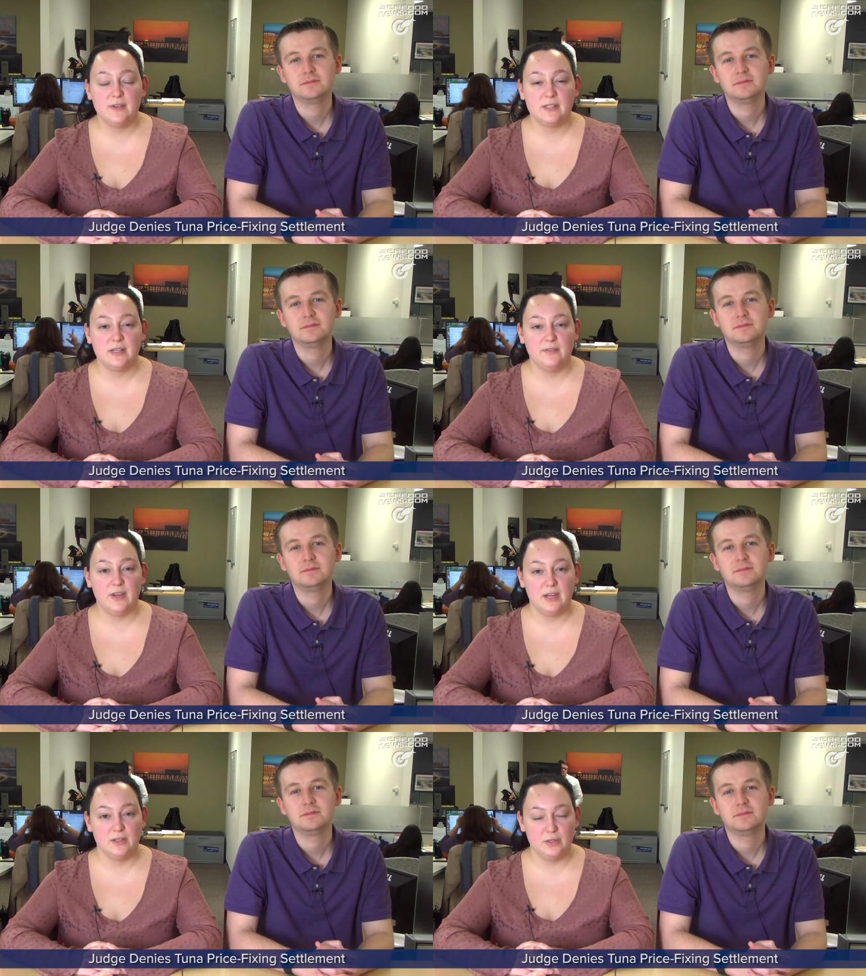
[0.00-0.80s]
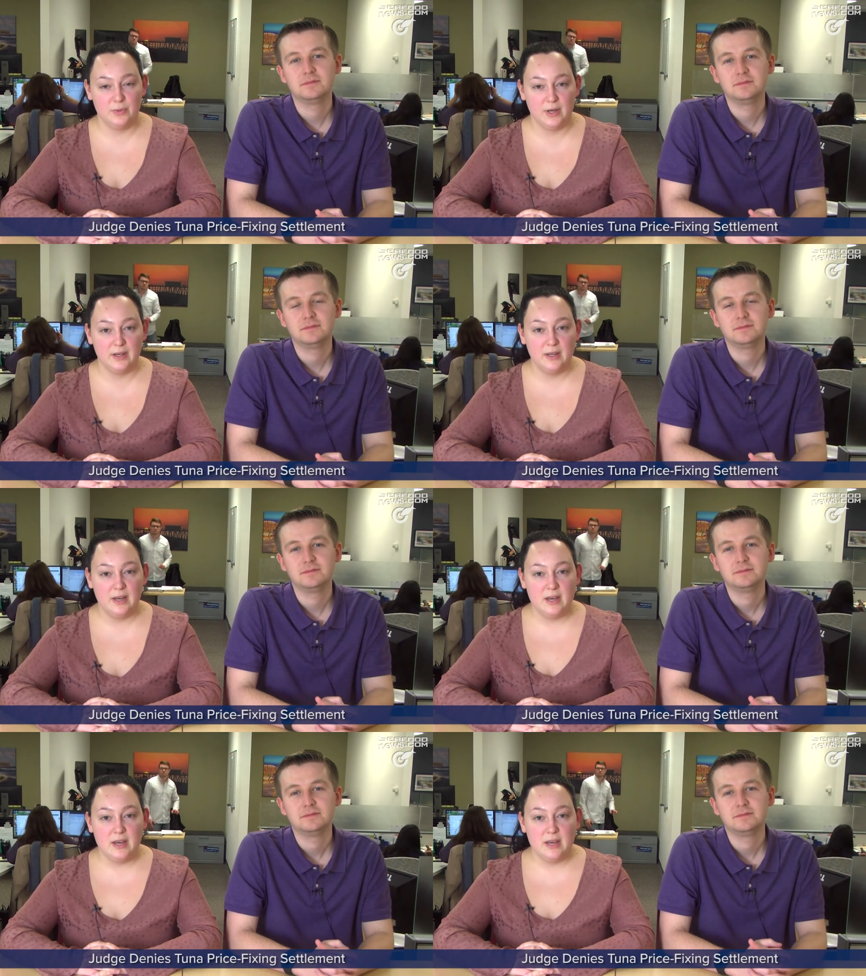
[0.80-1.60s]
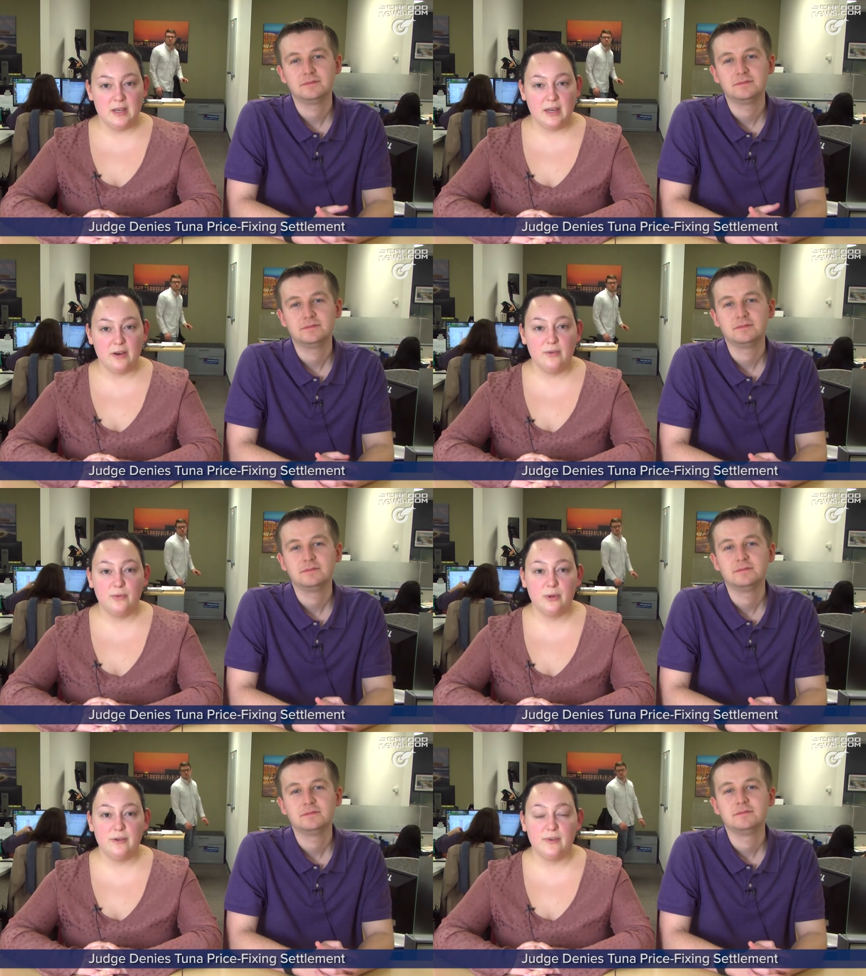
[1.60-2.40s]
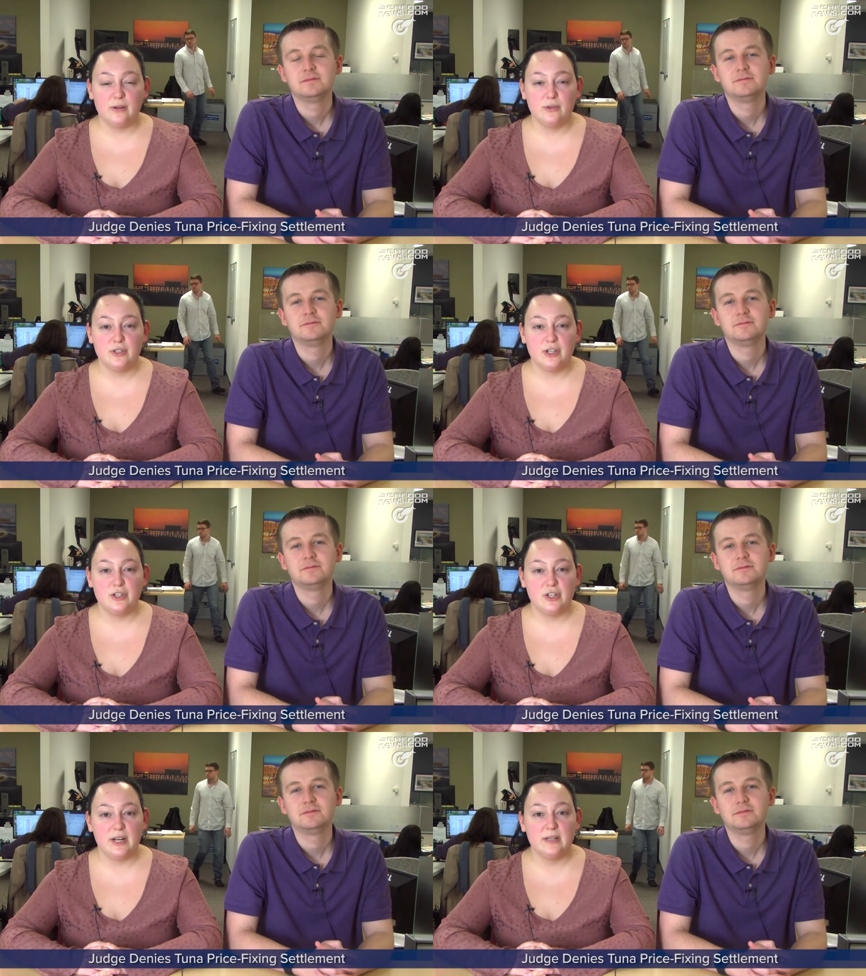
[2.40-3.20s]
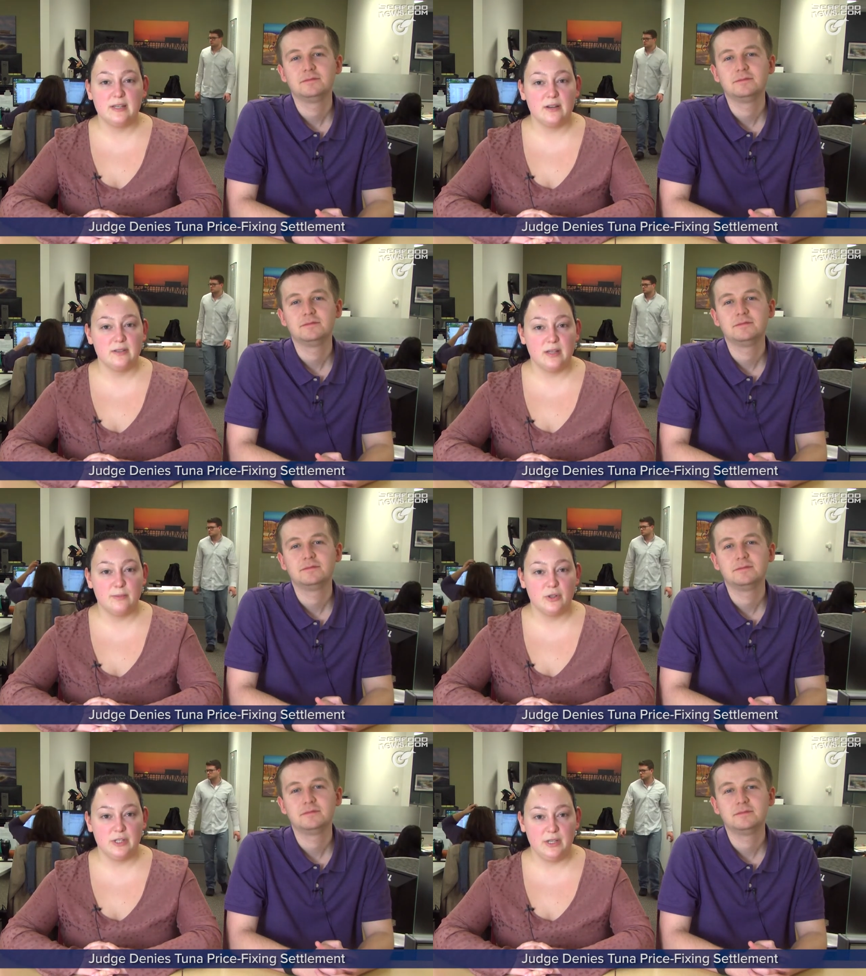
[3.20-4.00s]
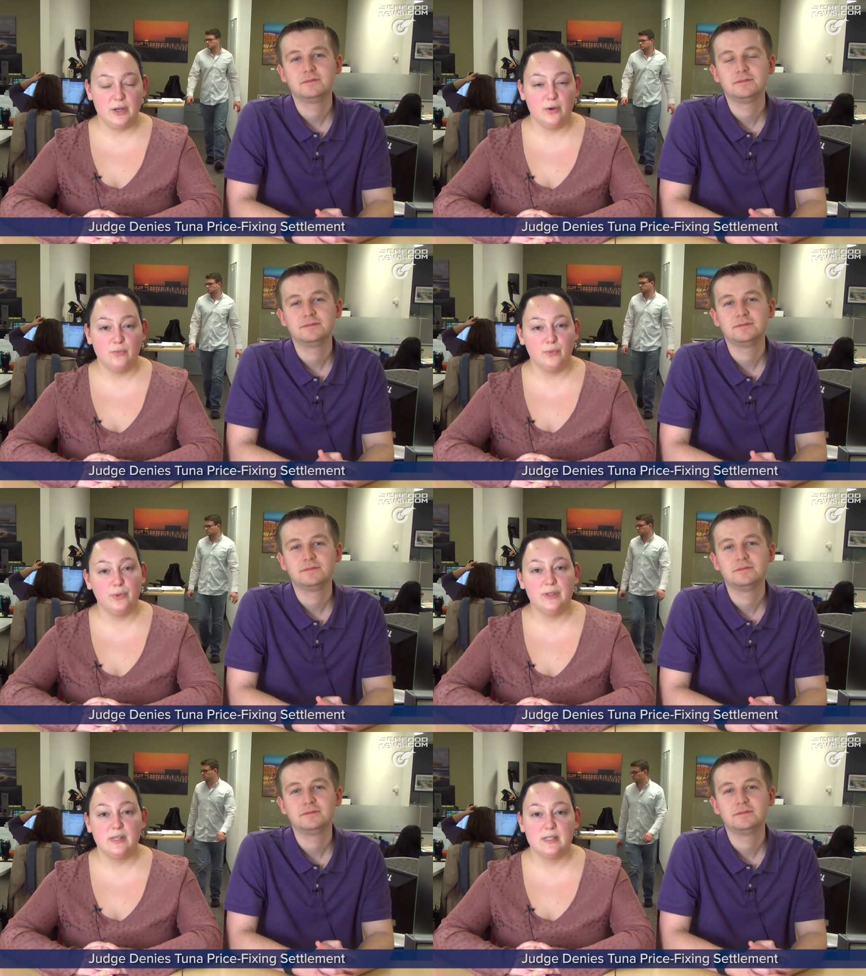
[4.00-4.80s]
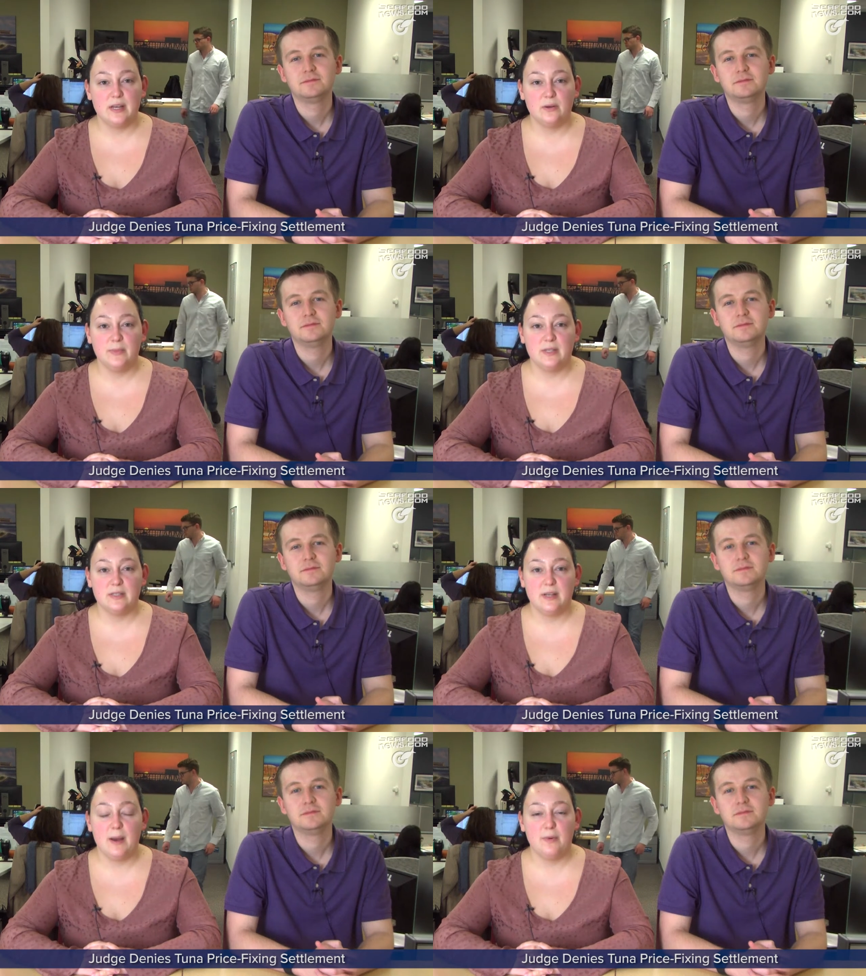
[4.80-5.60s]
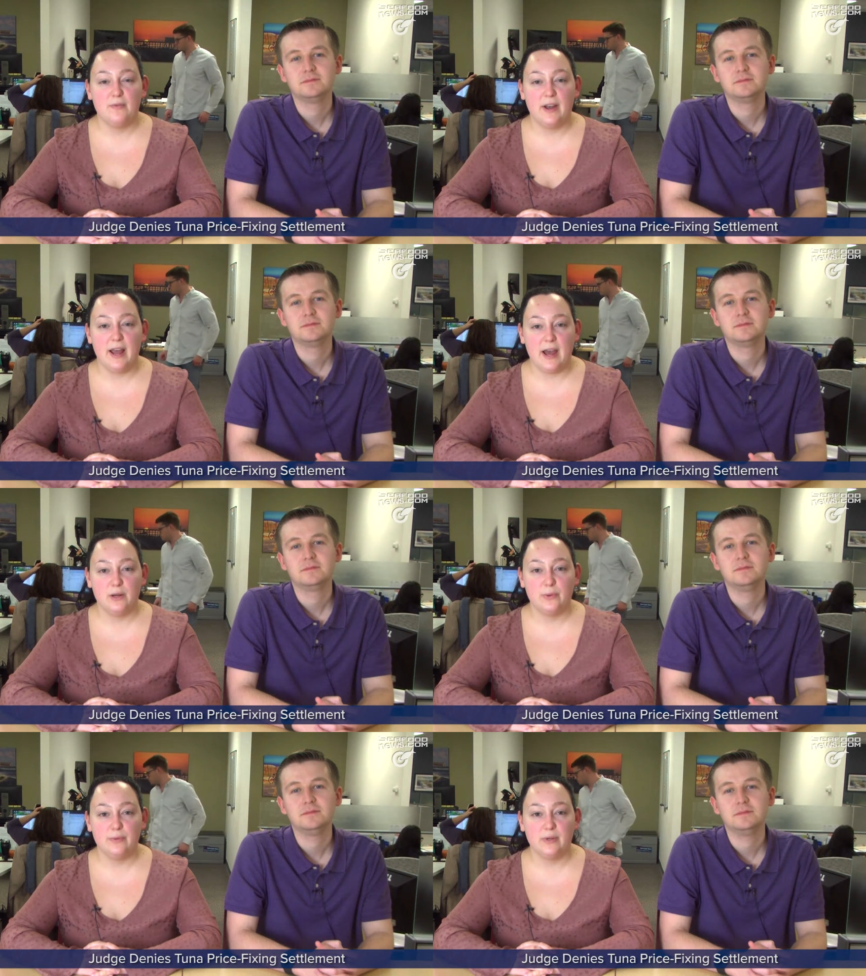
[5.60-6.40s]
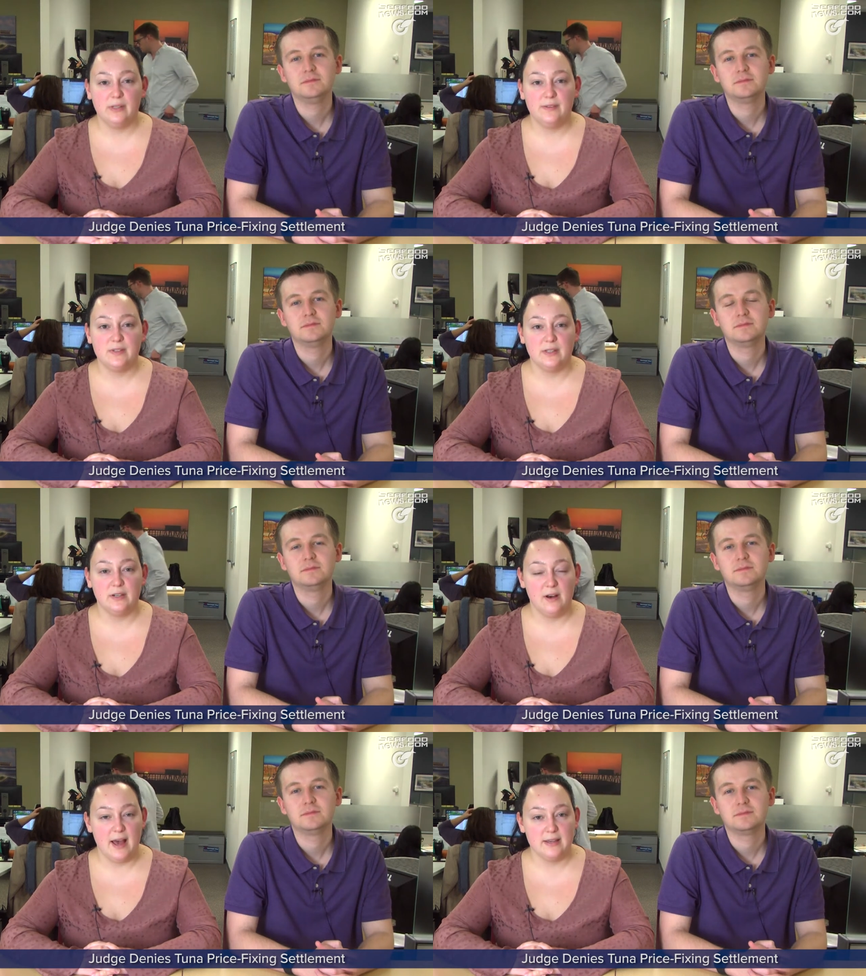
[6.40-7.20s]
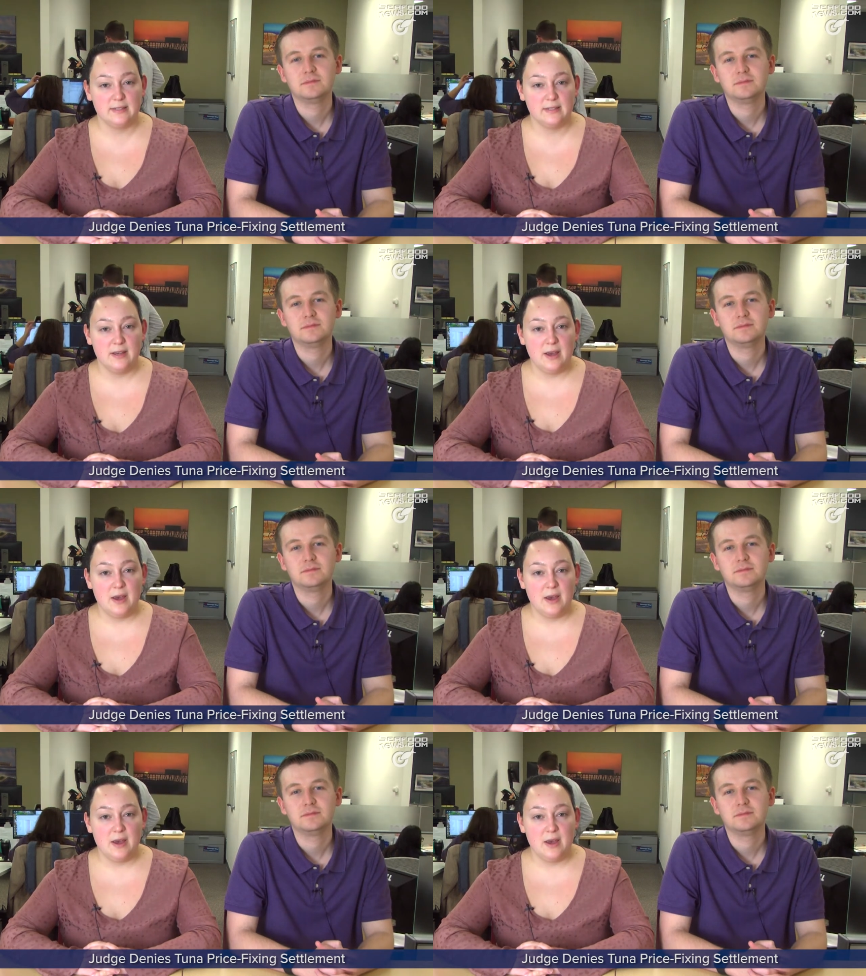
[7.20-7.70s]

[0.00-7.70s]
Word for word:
Speaker 1: fixing of canned tuna. California federal judge Janice L. Sammartino ruled the settlement does not provide adequate relief to the class.